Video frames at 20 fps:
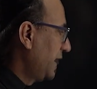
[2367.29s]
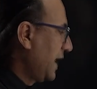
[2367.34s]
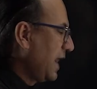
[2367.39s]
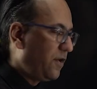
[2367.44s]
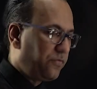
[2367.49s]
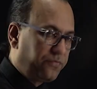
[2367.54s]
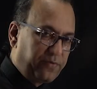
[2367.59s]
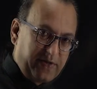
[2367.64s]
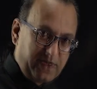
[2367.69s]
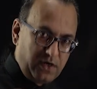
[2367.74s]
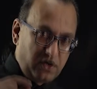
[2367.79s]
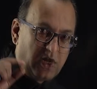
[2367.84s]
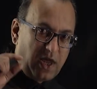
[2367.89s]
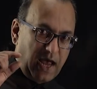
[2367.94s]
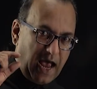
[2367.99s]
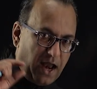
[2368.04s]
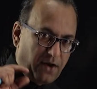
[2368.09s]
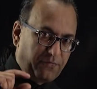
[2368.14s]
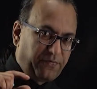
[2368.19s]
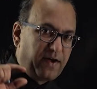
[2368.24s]
L5.
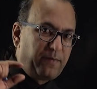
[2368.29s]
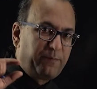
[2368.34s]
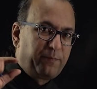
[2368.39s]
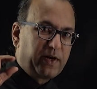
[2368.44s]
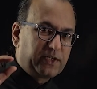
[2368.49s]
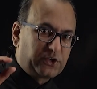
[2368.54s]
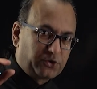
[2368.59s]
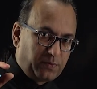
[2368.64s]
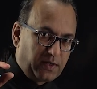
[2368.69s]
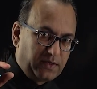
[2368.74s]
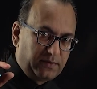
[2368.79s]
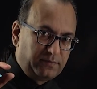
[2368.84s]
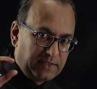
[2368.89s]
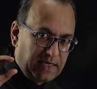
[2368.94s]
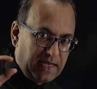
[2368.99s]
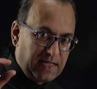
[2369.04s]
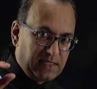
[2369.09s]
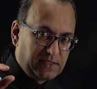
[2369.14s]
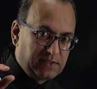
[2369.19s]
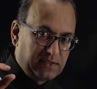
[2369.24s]
L5 +1,
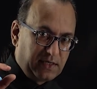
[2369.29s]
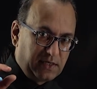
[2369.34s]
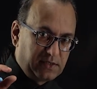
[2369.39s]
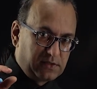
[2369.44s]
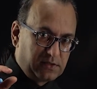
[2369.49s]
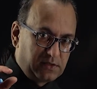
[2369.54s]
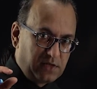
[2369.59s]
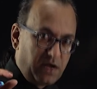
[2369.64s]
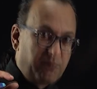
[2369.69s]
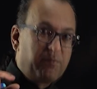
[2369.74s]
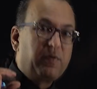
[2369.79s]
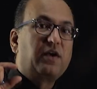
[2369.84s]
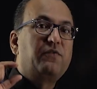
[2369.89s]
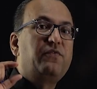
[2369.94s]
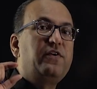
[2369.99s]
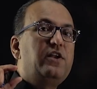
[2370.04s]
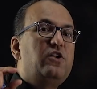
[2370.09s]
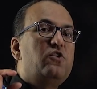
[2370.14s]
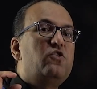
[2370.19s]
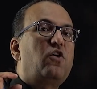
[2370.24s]
L6, but
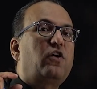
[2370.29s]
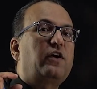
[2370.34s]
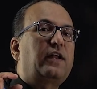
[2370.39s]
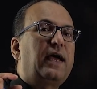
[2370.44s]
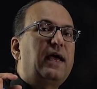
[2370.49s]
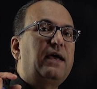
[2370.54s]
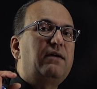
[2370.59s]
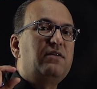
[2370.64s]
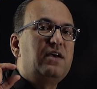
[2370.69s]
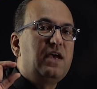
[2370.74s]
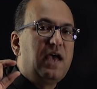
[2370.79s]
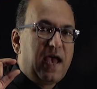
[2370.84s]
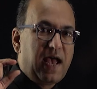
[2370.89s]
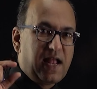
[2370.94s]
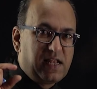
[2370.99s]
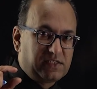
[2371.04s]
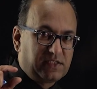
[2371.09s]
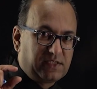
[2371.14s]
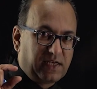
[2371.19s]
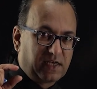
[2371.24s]
we do not have
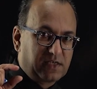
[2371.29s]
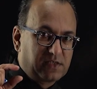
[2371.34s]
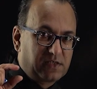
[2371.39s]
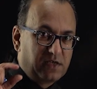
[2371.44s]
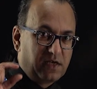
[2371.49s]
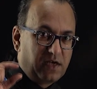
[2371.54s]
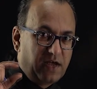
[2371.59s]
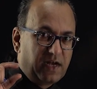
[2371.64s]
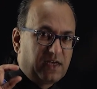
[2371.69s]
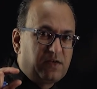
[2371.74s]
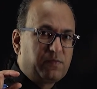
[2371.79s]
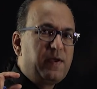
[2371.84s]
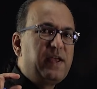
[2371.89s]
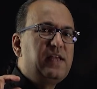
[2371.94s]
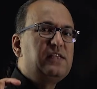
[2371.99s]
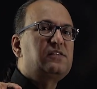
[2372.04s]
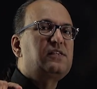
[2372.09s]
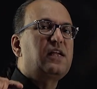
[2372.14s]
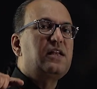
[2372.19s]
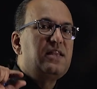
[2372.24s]
L6. It
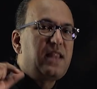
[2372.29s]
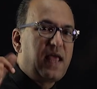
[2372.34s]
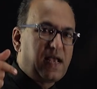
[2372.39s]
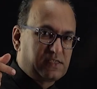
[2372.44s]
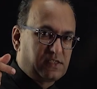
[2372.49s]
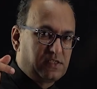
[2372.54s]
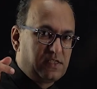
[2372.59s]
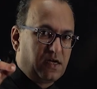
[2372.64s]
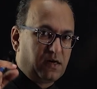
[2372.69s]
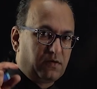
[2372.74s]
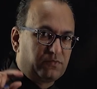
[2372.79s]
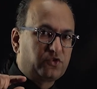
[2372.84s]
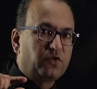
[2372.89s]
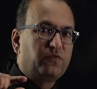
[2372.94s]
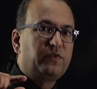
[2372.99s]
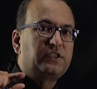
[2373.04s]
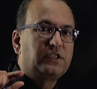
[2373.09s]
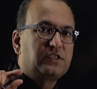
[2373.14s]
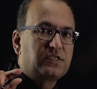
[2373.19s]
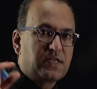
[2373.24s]
means the next nerve. So
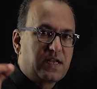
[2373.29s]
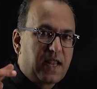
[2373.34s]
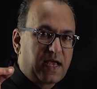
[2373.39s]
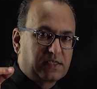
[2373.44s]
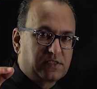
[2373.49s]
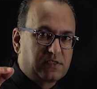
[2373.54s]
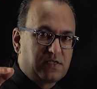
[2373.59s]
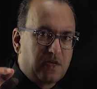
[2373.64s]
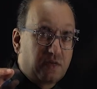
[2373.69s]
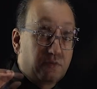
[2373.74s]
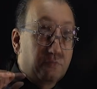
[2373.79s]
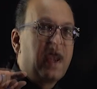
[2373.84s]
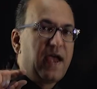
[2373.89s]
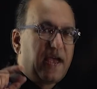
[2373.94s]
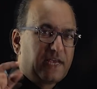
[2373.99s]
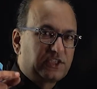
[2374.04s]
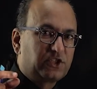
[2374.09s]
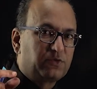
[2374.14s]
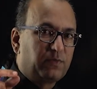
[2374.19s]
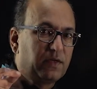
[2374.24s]
which is the next nerve?
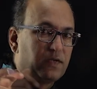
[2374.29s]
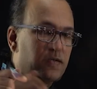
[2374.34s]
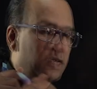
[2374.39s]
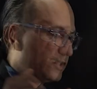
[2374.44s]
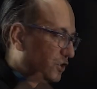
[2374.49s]
S1.